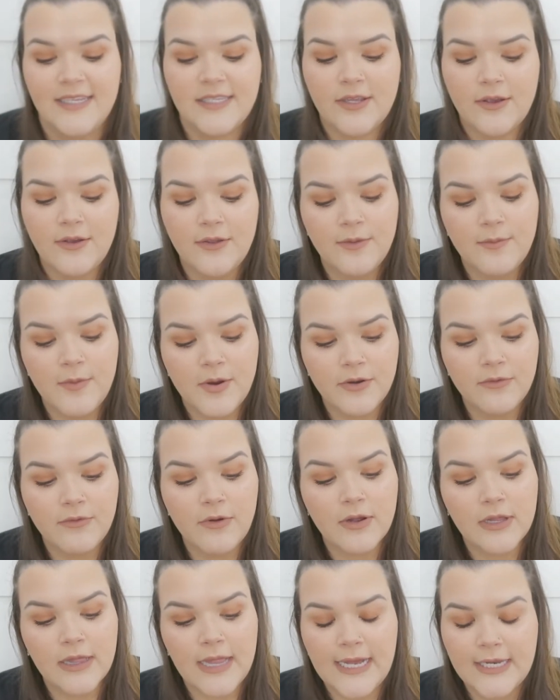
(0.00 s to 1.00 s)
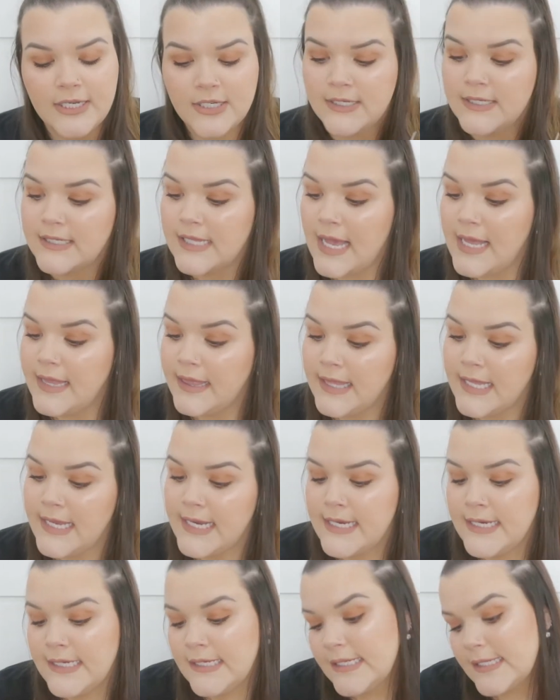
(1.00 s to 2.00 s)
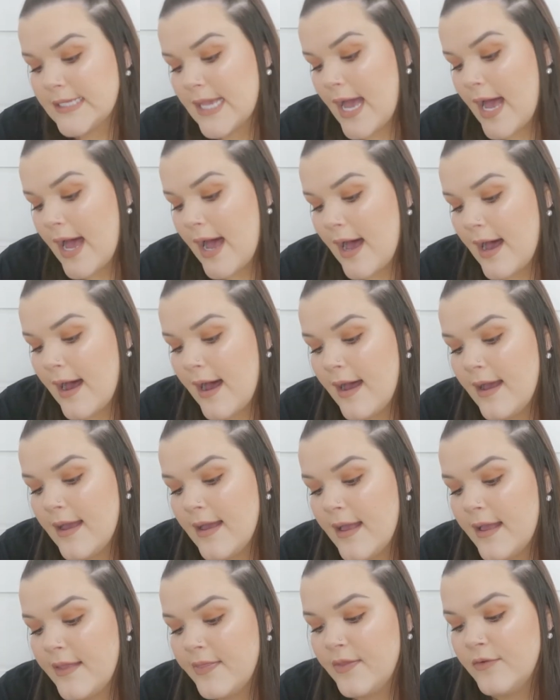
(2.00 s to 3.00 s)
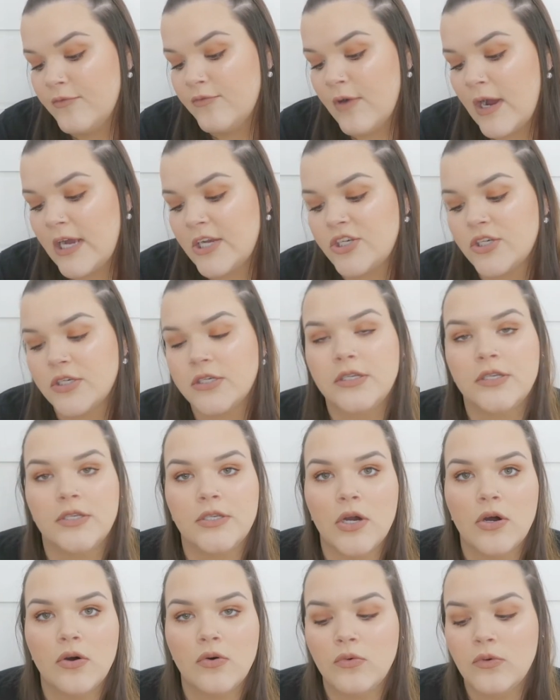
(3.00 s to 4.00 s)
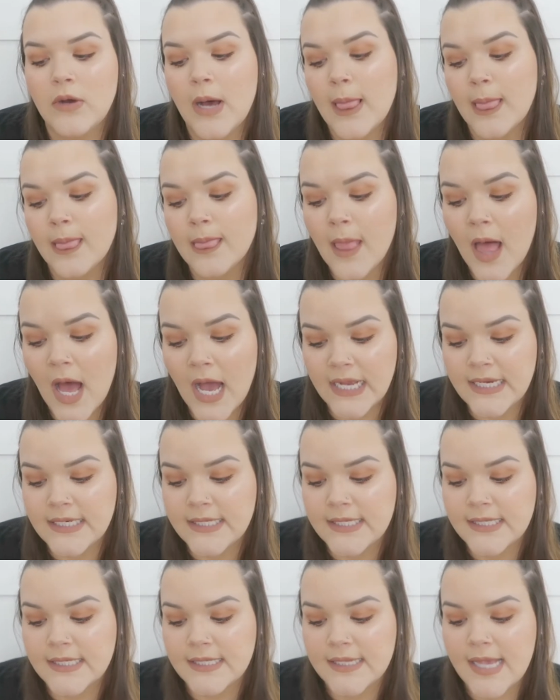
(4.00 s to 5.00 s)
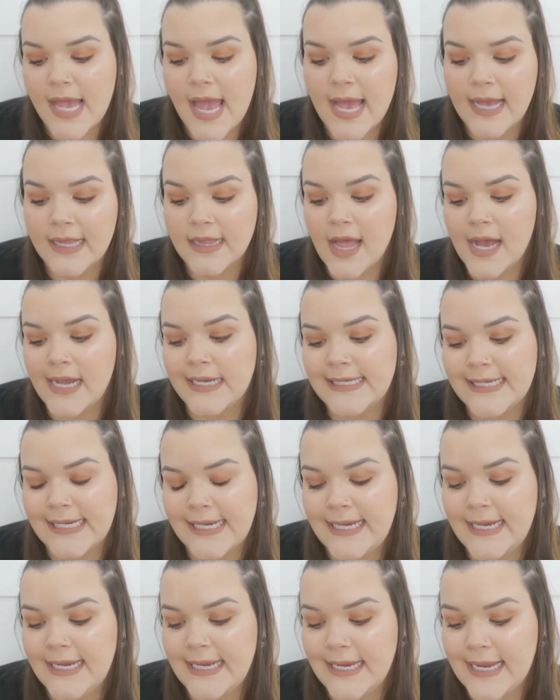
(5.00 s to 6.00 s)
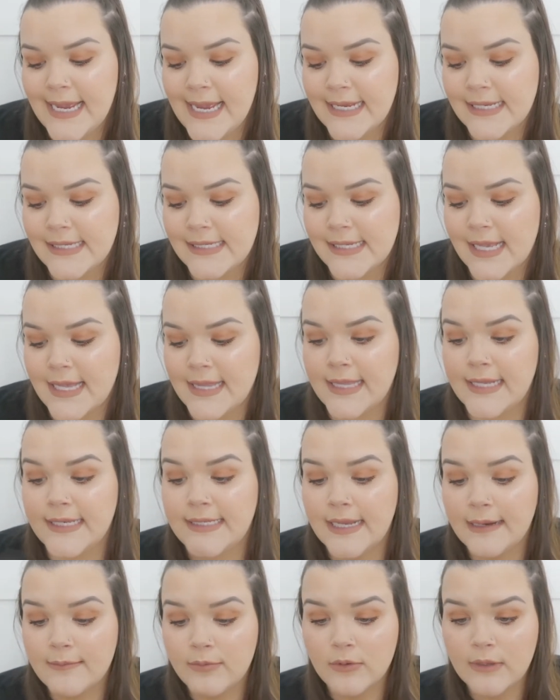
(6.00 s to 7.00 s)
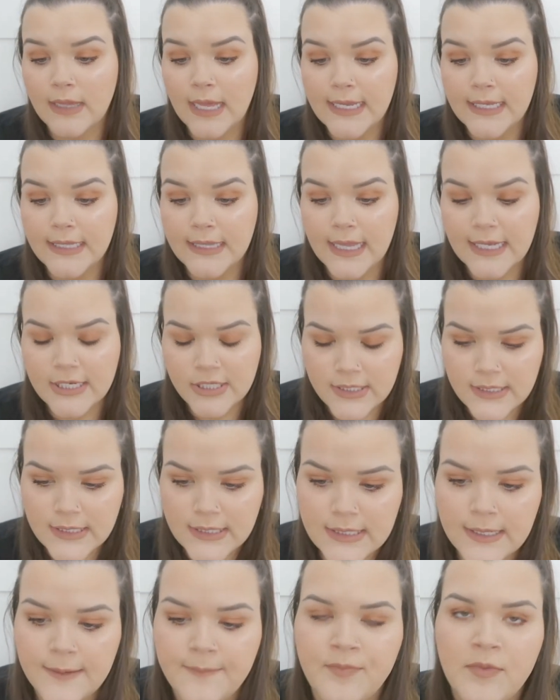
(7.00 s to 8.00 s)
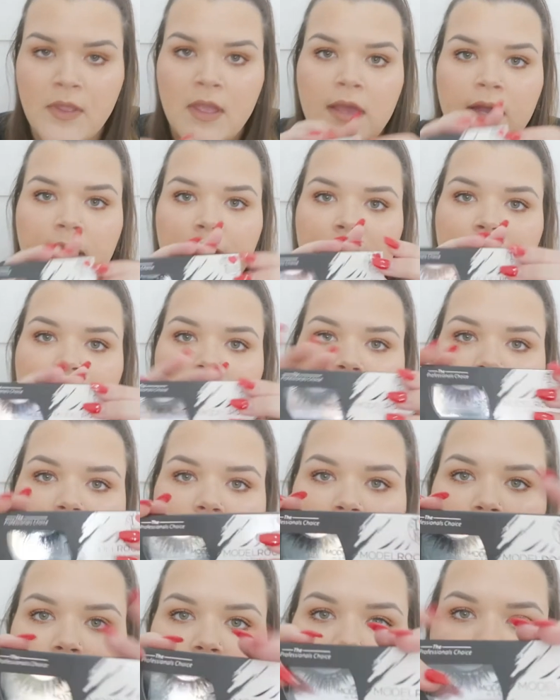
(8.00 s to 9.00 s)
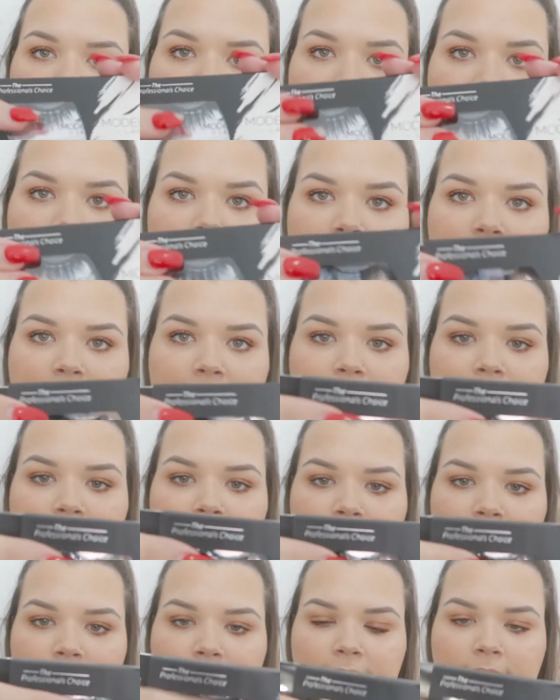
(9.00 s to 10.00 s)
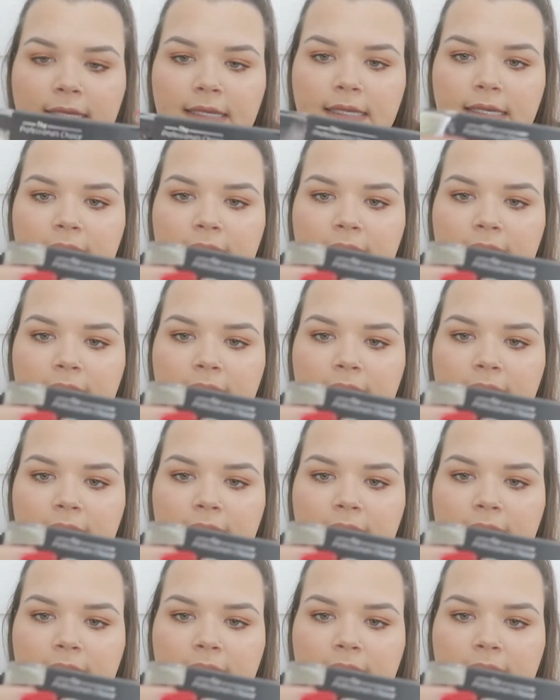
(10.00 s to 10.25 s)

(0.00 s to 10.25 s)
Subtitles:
So the Model Rock lashes, and these are the Russian Doll Lights, L-I-T-E-S, and they're double layered lashes. So they're like this.